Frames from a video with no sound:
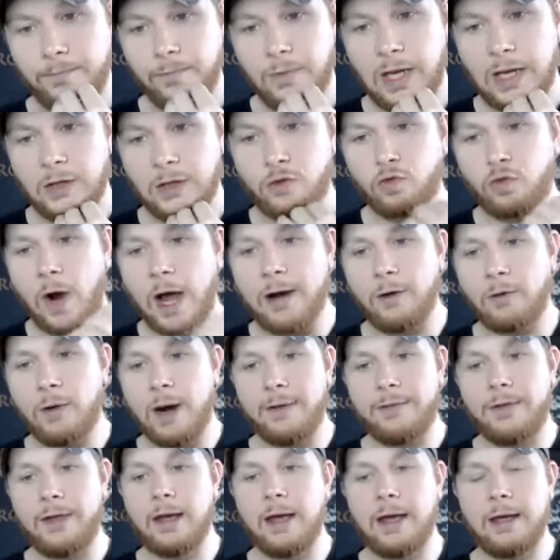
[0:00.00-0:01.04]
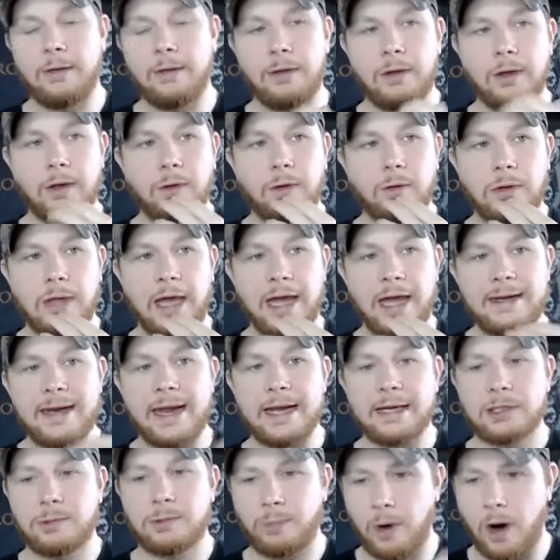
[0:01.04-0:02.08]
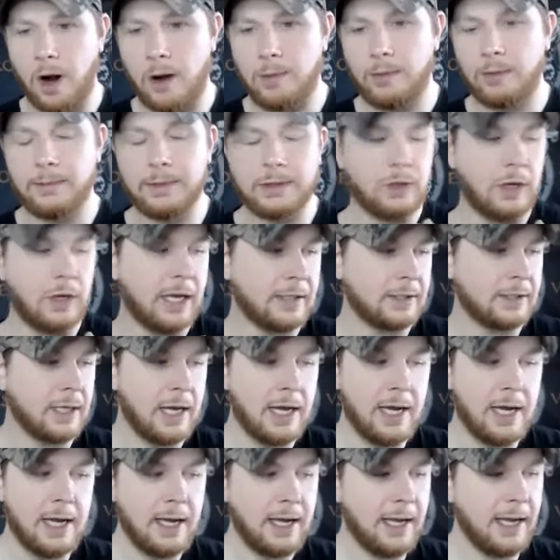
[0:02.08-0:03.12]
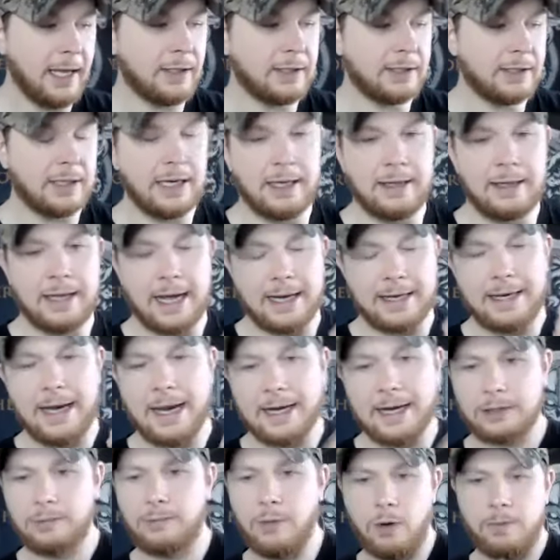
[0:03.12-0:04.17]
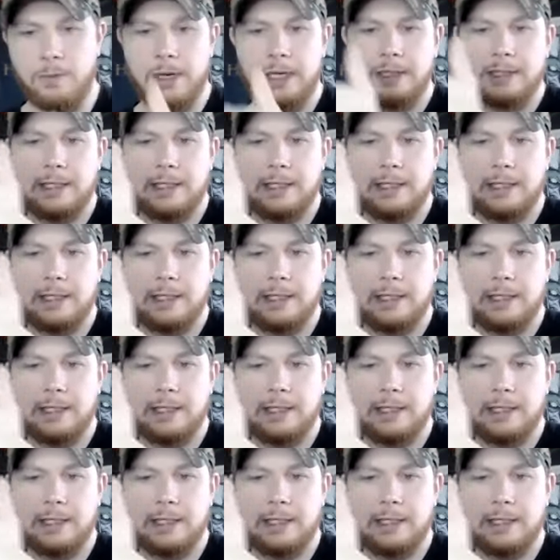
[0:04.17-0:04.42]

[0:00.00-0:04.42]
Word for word: It's right around the, the that next problem. It's it's it's in that next moment.